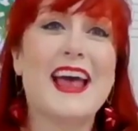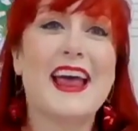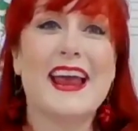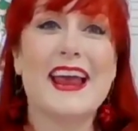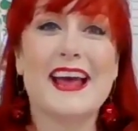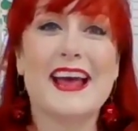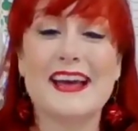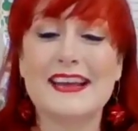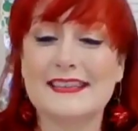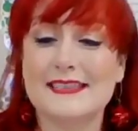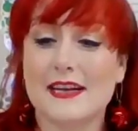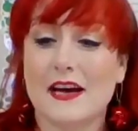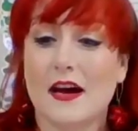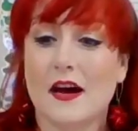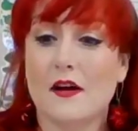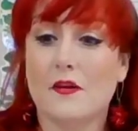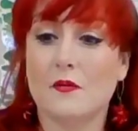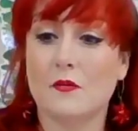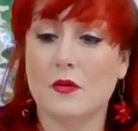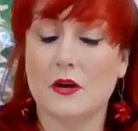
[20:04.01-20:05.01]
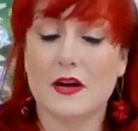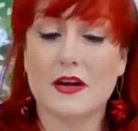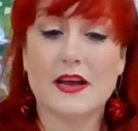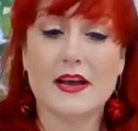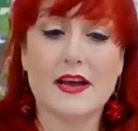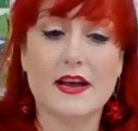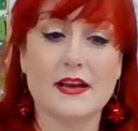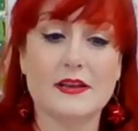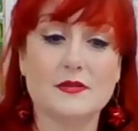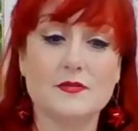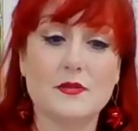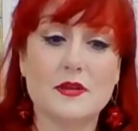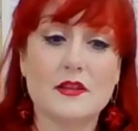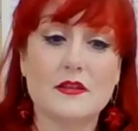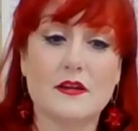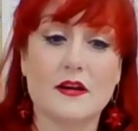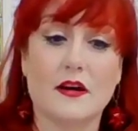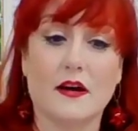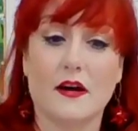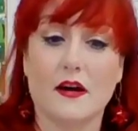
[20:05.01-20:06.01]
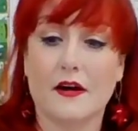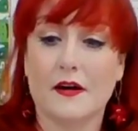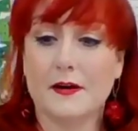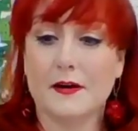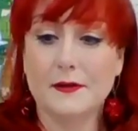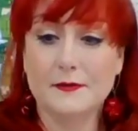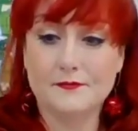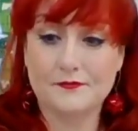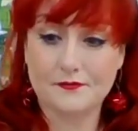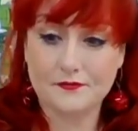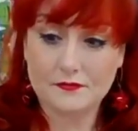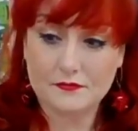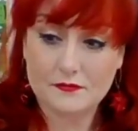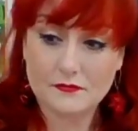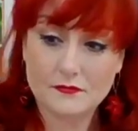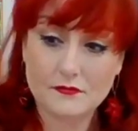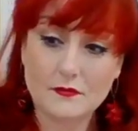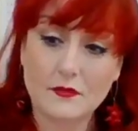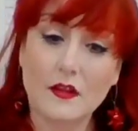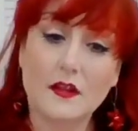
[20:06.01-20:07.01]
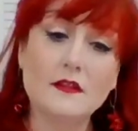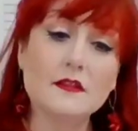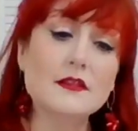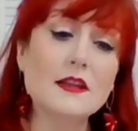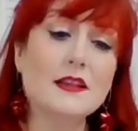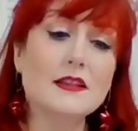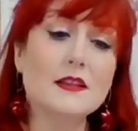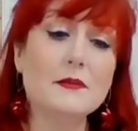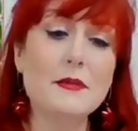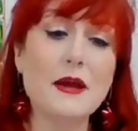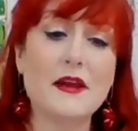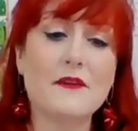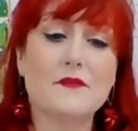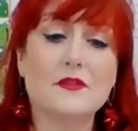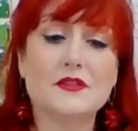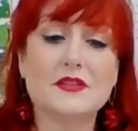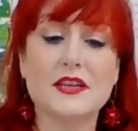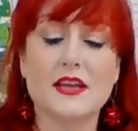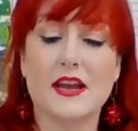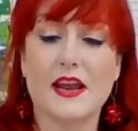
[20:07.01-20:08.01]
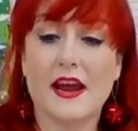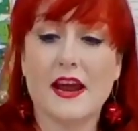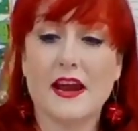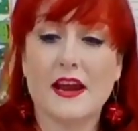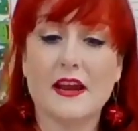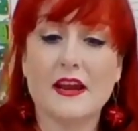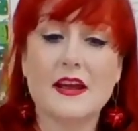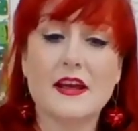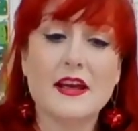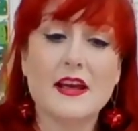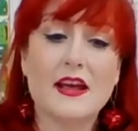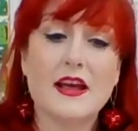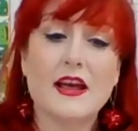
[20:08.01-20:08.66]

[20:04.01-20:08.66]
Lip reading: And we're going to end with our lullaby for today.